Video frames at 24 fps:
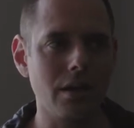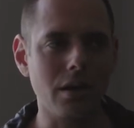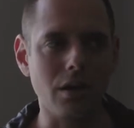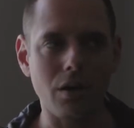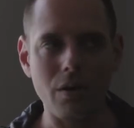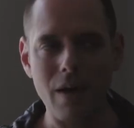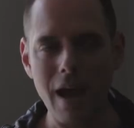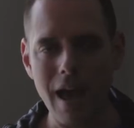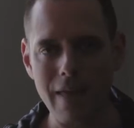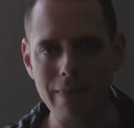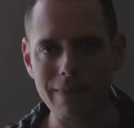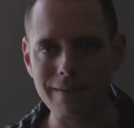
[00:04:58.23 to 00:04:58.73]

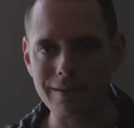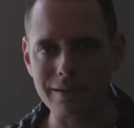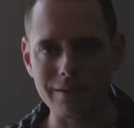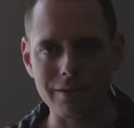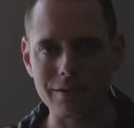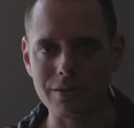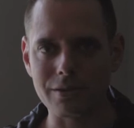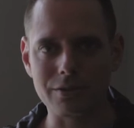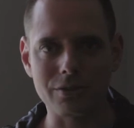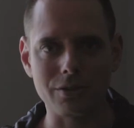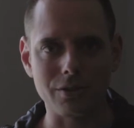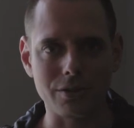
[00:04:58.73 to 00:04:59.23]
Oh, and
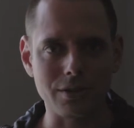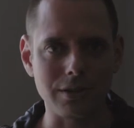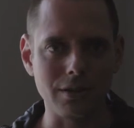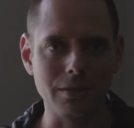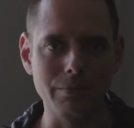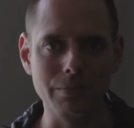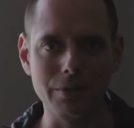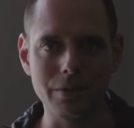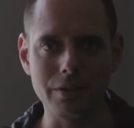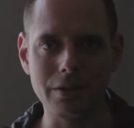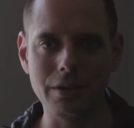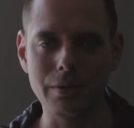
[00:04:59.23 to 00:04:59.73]
there's just
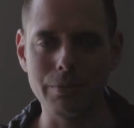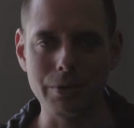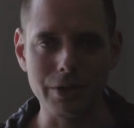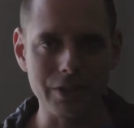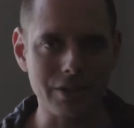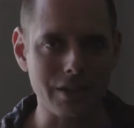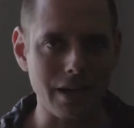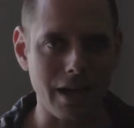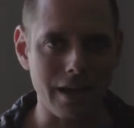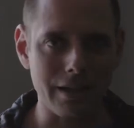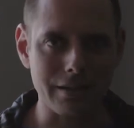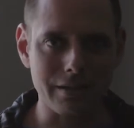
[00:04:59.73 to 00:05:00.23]

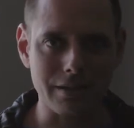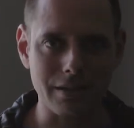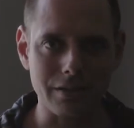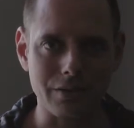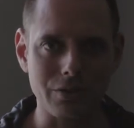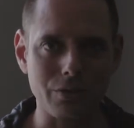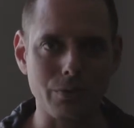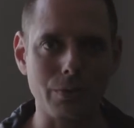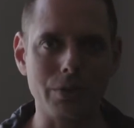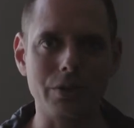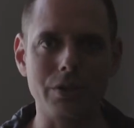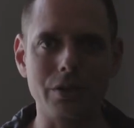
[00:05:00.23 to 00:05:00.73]
Liberty Science
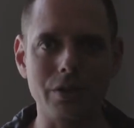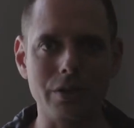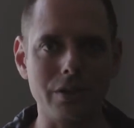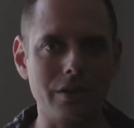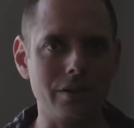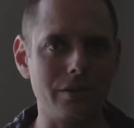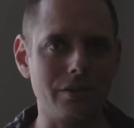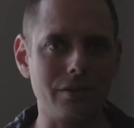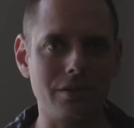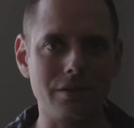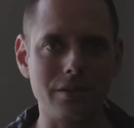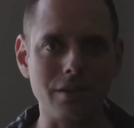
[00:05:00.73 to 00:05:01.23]
Center, which
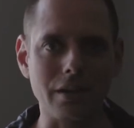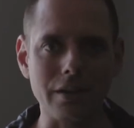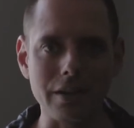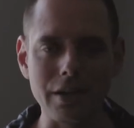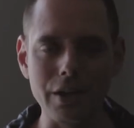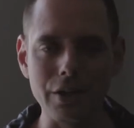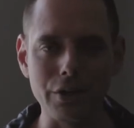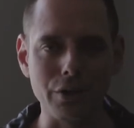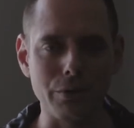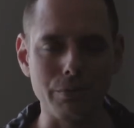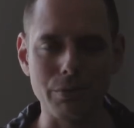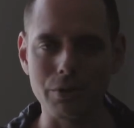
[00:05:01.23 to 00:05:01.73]
is a
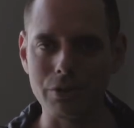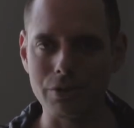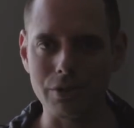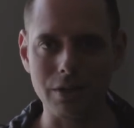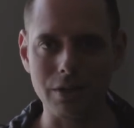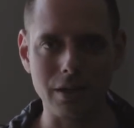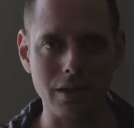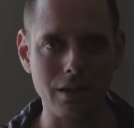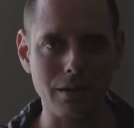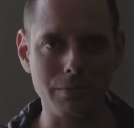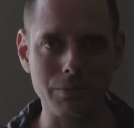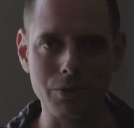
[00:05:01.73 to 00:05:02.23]
killer
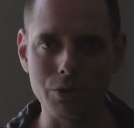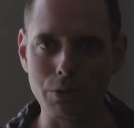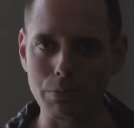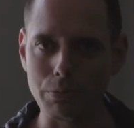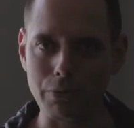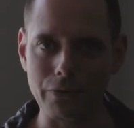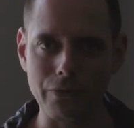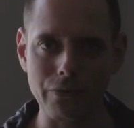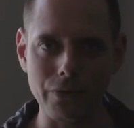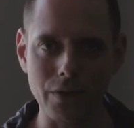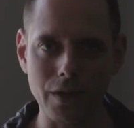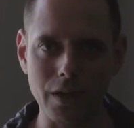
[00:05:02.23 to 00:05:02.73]
museum,
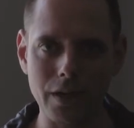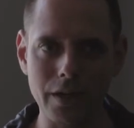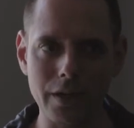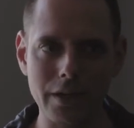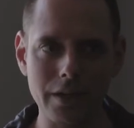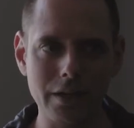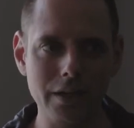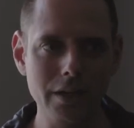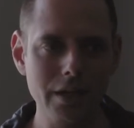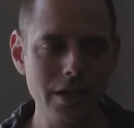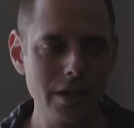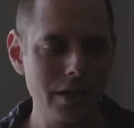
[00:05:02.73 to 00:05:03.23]
super
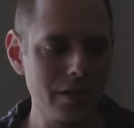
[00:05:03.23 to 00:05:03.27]
fun.